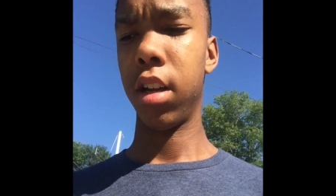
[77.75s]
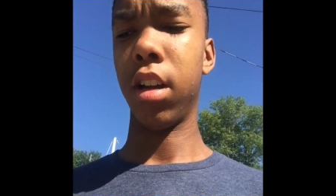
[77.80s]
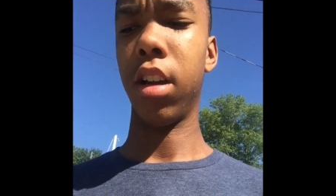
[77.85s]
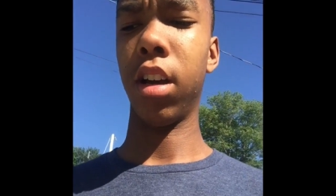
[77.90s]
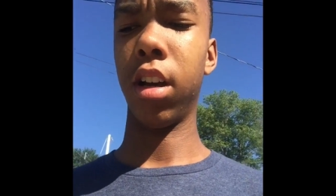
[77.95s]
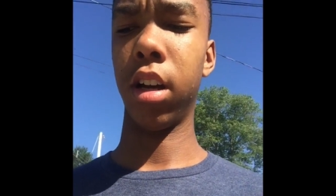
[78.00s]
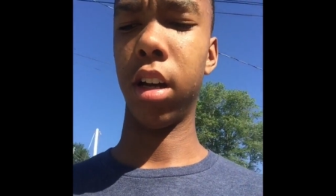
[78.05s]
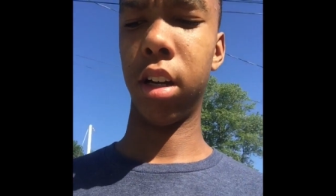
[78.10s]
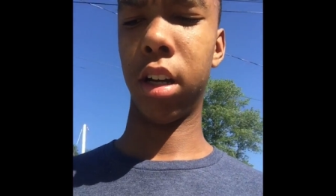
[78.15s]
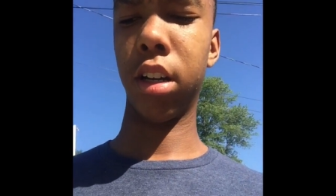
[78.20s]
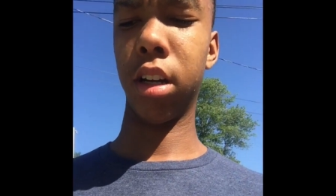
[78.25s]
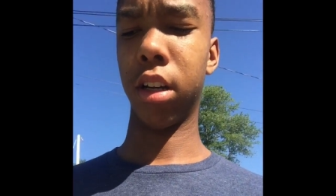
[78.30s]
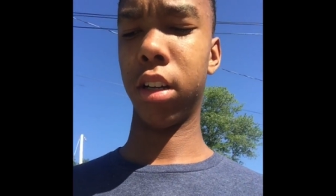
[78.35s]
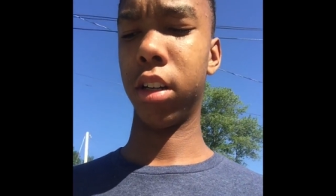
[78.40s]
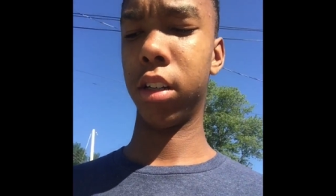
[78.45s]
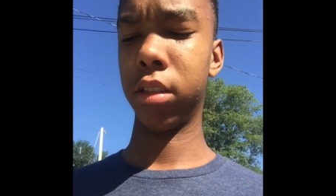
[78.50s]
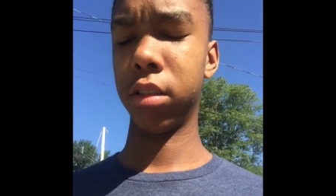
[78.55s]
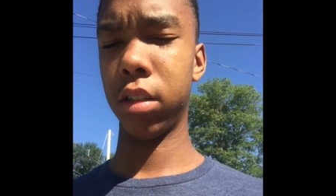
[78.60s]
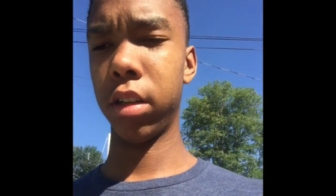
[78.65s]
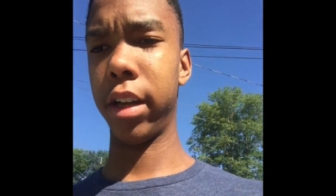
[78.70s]
Uh,
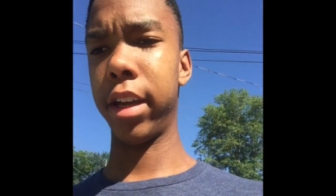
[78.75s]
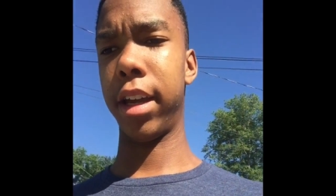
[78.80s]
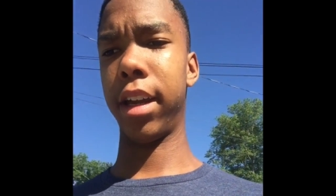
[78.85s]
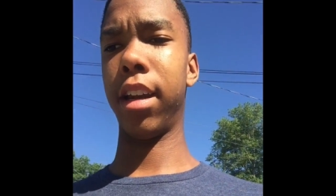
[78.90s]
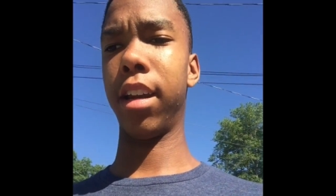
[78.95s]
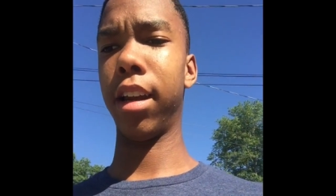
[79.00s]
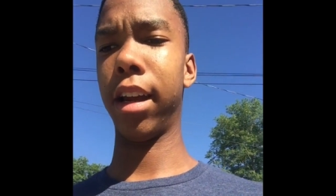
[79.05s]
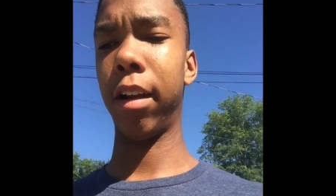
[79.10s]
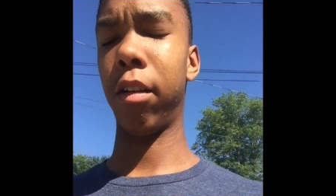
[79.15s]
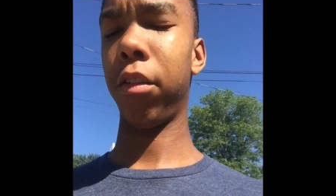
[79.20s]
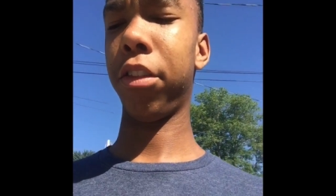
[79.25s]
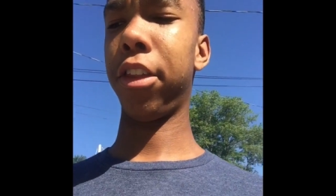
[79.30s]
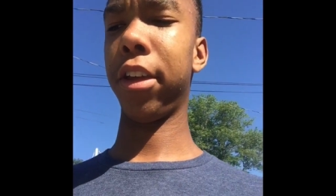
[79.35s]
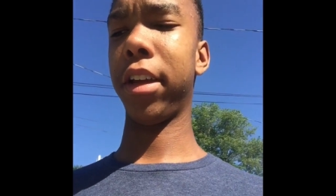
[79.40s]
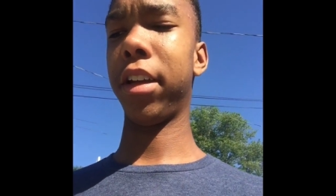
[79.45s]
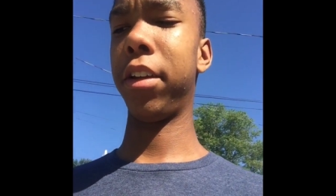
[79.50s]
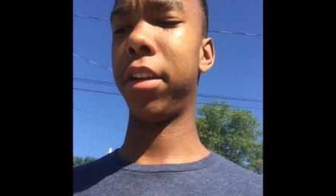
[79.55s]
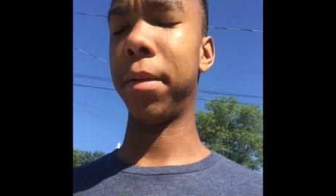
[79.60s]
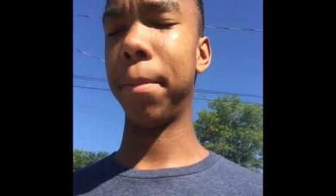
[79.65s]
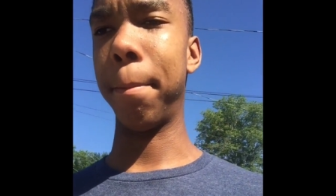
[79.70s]
and I don't
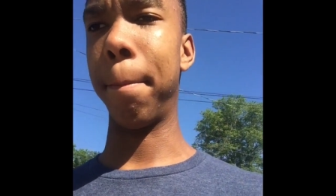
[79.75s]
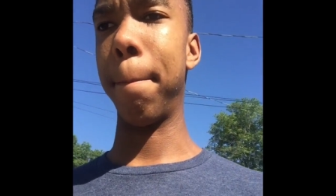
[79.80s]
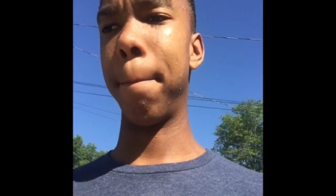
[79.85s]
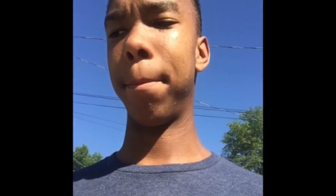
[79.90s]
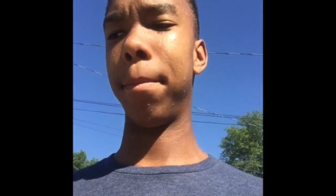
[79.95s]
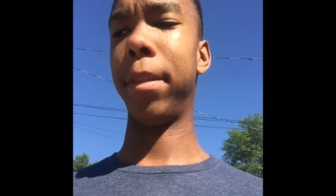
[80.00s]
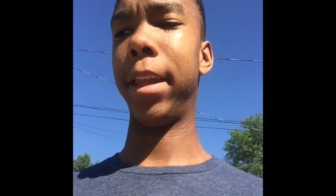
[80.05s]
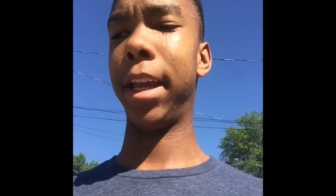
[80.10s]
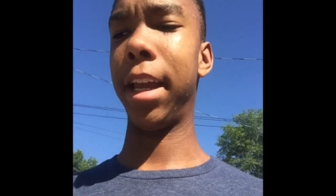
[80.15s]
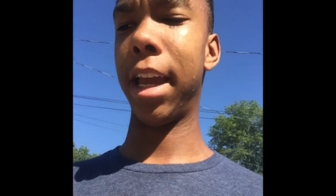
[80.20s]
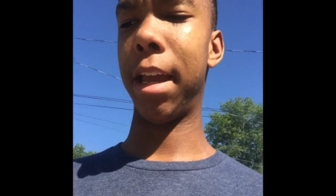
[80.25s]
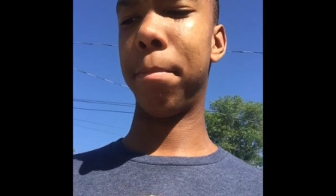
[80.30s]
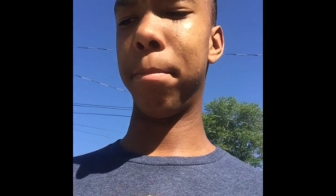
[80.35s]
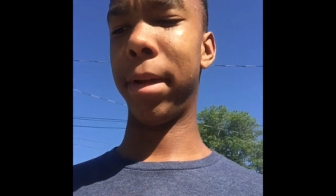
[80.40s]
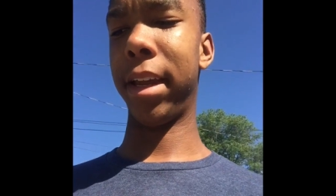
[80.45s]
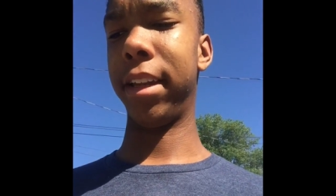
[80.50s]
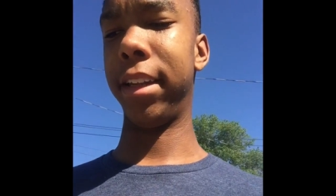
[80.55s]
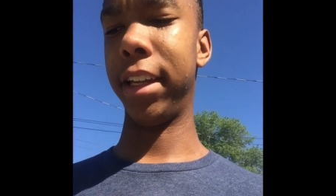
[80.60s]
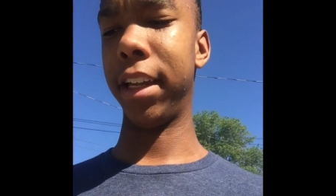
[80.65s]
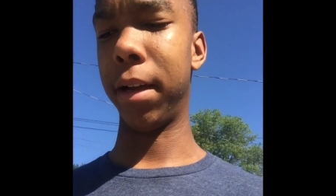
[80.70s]
think you can. They had
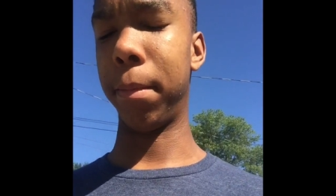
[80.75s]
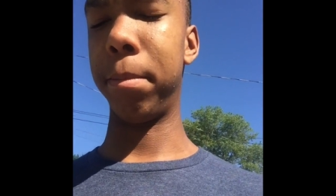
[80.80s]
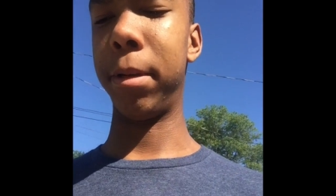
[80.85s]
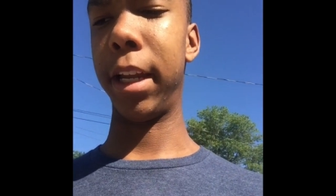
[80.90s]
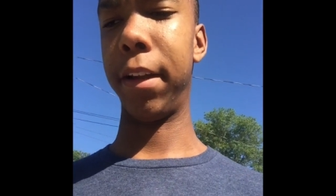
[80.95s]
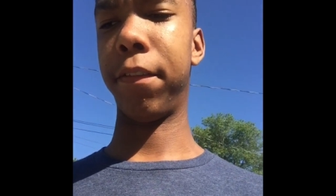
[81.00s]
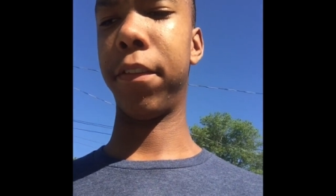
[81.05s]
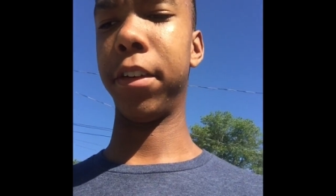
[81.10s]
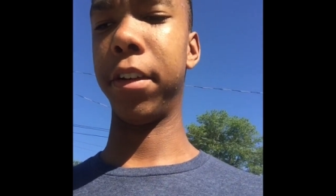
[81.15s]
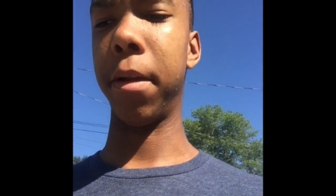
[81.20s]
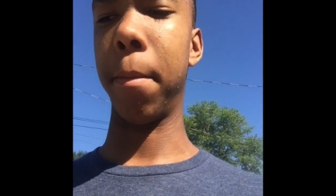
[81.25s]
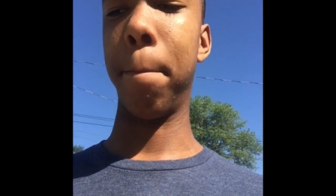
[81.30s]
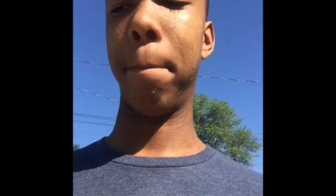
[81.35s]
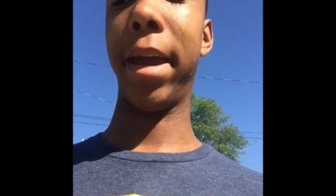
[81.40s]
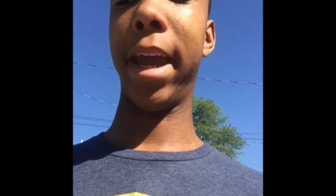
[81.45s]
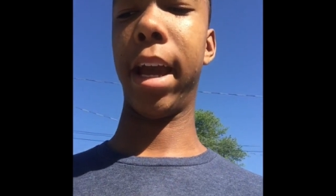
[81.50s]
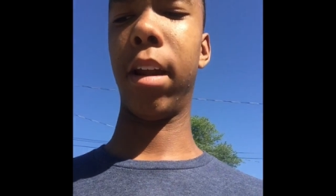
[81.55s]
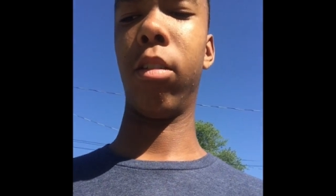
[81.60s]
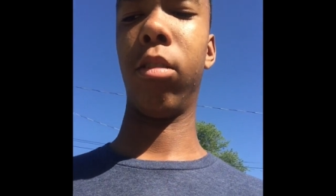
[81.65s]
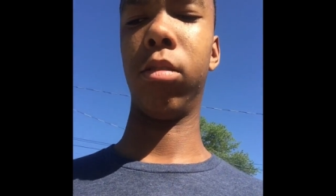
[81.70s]
made the update for you to
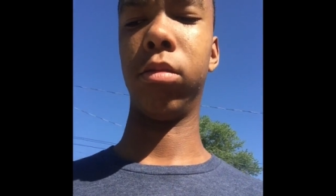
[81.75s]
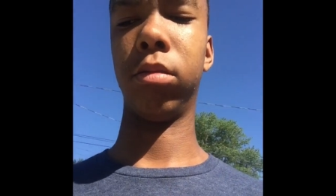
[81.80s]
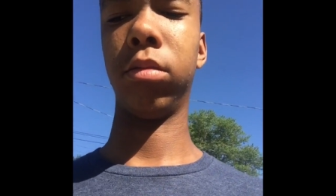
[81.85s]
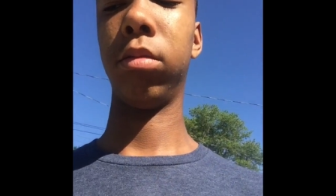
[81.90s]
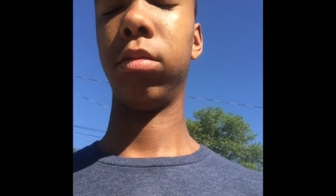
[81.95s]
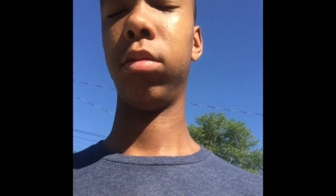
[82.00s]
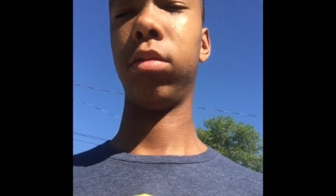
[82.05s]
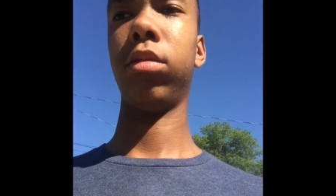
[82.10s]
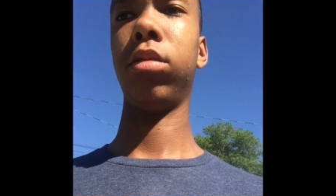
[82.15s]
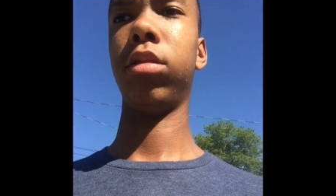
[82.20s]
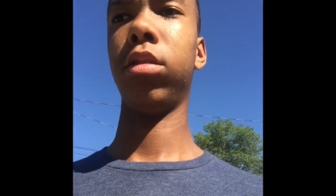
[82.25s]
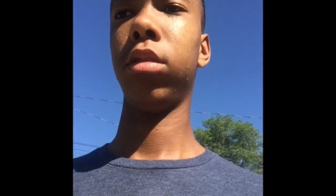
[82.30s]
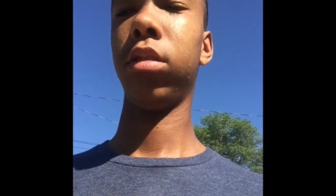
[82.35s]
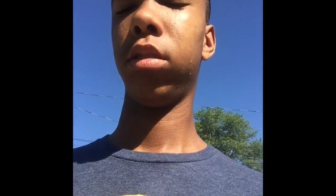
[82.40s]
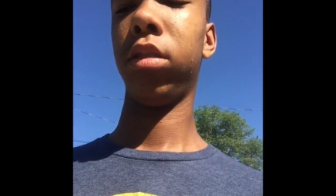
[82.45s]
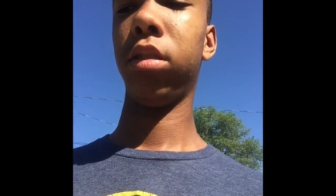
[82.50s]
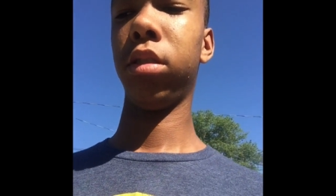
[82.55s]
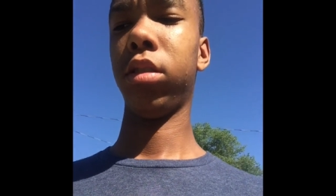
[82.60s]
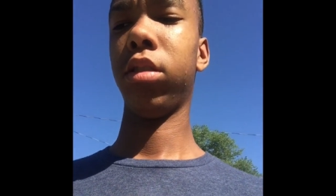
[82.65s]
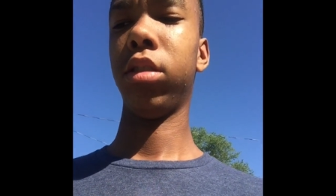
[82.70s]
battle,
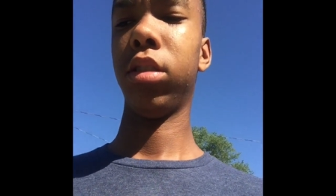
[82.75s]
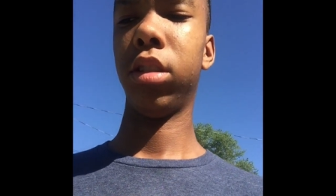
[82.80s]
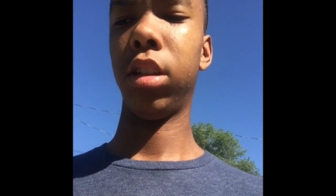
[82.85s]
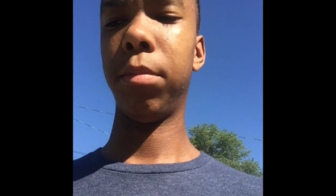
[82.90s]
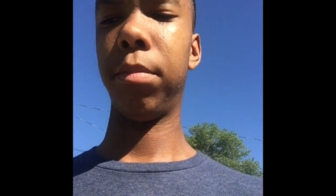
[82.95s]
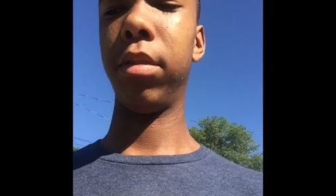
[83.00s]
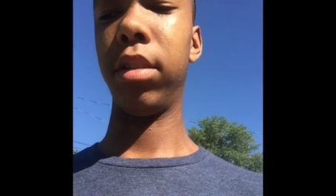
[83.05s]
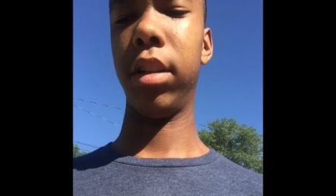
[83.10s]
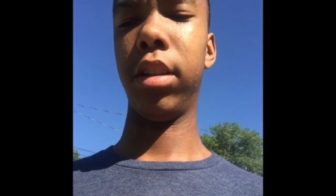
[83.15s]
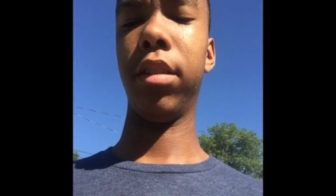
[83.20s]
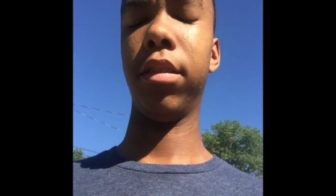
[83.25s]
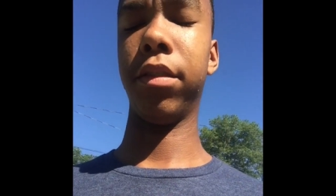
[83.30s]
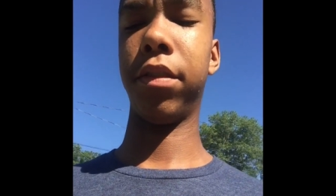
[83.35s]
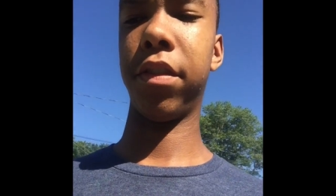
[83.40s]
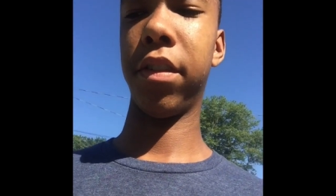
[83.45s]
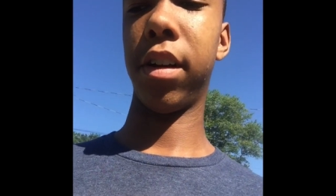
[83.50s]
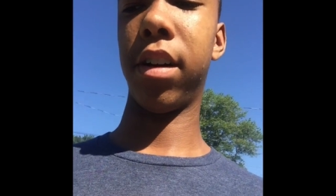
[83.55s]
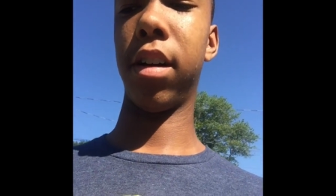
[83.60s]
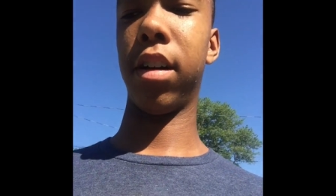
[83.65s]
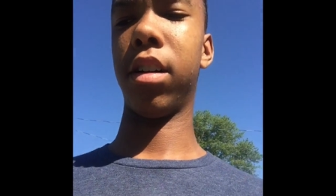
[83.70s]
I believe,
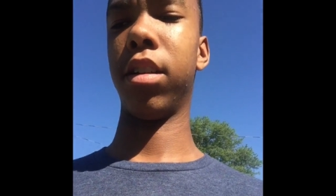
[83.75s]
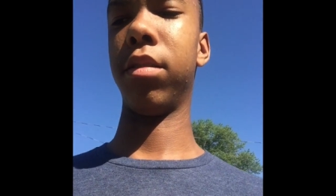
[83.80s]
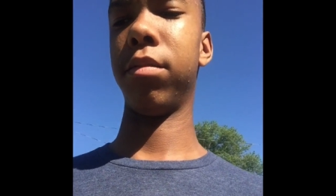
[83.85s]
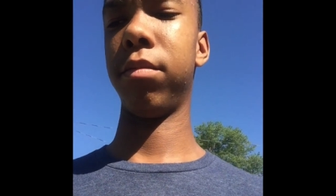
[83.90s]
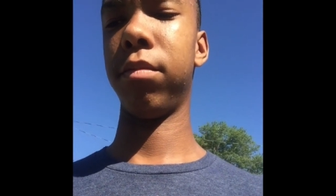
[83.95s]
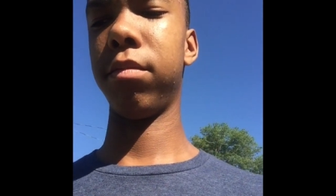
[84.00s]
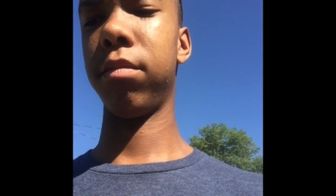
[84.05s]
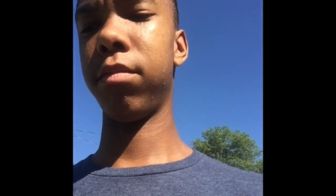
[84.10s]
uh,